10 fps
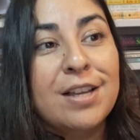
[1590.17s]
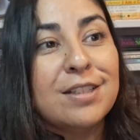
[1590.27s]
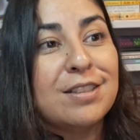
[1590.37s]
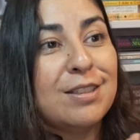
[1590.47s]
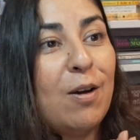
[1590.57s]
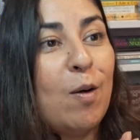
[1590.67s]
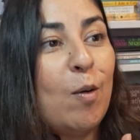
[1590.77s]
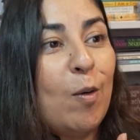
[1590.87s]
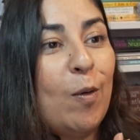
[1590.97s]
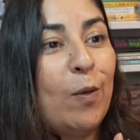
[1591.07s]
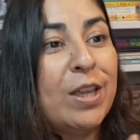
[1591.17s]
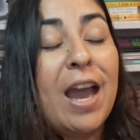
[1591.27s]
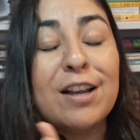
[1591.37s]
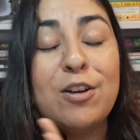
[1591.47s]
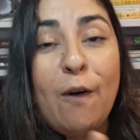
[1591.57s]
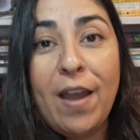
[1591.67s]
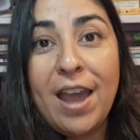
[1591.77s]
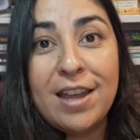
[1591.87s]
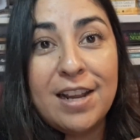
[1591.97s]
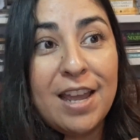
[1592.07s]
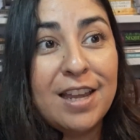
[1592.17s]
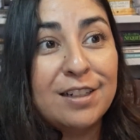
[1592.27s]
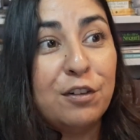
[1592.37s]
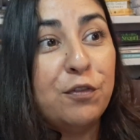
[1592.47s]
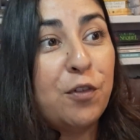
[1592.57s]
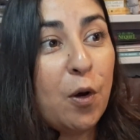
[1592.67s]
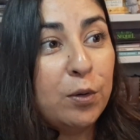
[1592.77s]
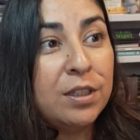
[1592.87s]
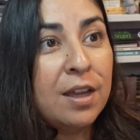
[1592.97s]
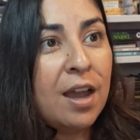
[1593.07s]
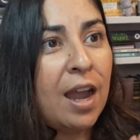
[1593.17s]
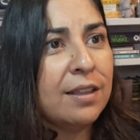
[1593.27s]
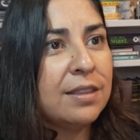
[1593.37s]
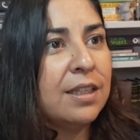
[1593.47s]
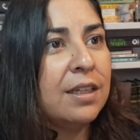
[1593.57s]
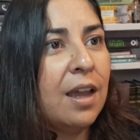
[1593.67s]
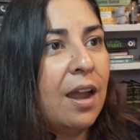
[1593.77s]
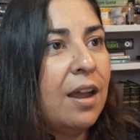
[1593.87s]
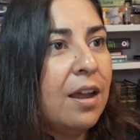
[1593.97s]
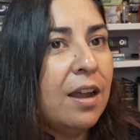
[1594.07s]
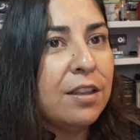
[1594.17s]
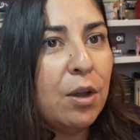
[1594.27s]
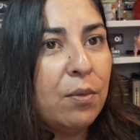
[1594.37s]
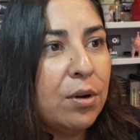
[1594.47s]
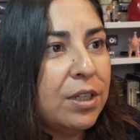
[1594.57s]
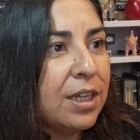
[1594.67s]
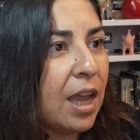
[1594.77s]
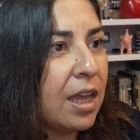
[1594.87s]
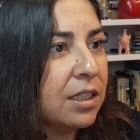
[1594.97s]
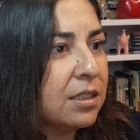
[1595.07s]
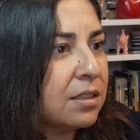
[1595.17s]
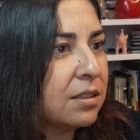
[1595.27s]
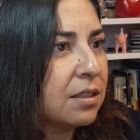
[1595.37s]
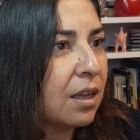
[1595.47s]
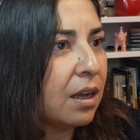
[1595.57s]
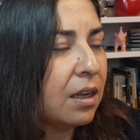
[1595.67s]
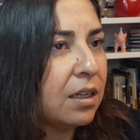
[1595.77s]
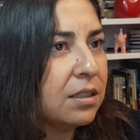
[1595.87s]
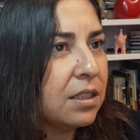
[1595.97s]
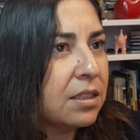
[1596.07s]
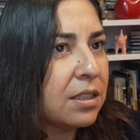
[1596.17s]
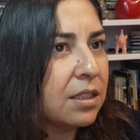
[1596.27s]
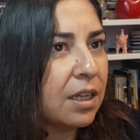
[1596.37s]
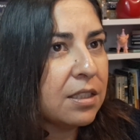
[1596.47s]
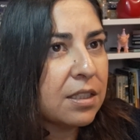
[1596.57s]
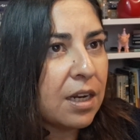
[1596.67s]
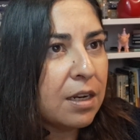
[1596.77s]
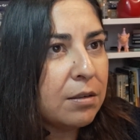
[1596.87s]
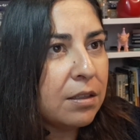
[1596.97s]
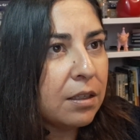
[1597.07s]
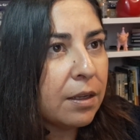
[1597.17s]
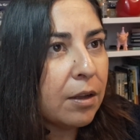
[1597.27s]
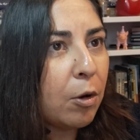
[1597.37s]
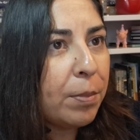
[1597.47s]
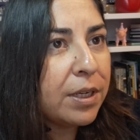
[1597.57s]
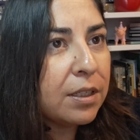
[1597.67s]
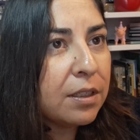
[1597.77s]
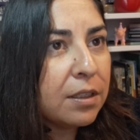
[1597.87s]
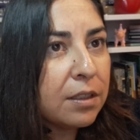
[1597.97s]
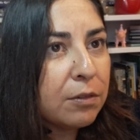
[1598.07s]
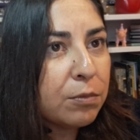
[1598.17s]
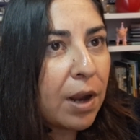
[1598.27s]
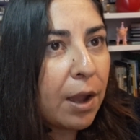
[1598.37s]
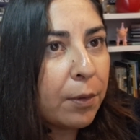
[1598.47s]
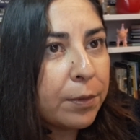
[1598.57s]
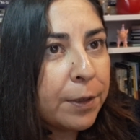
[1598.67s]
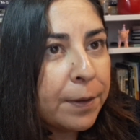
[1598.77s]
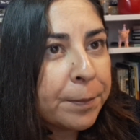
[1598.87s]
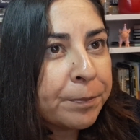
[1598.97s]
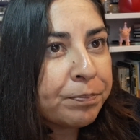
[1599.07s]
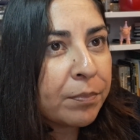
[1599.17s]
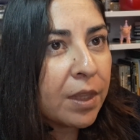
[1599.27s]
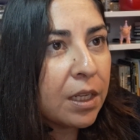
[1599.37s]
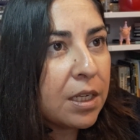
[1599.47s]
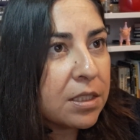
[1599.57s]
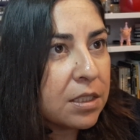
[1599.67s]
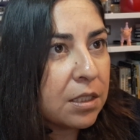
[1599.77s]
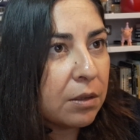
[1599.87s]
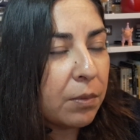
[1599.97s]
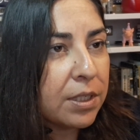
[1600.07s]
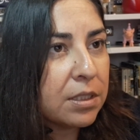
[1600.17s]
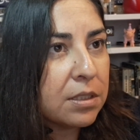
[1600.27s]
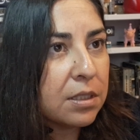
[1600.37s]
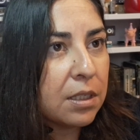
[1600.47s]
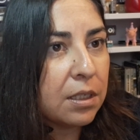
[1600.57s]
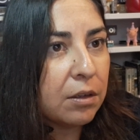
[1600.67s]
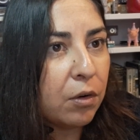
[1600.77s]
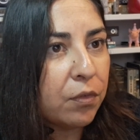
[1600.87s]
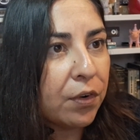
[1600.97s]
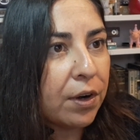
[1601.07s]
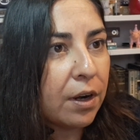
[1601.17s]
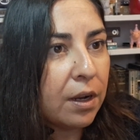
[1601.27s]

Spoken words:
So yeah, go ahead and vote. I think the voting ends, this is it an opening round? Let's see, when is it over?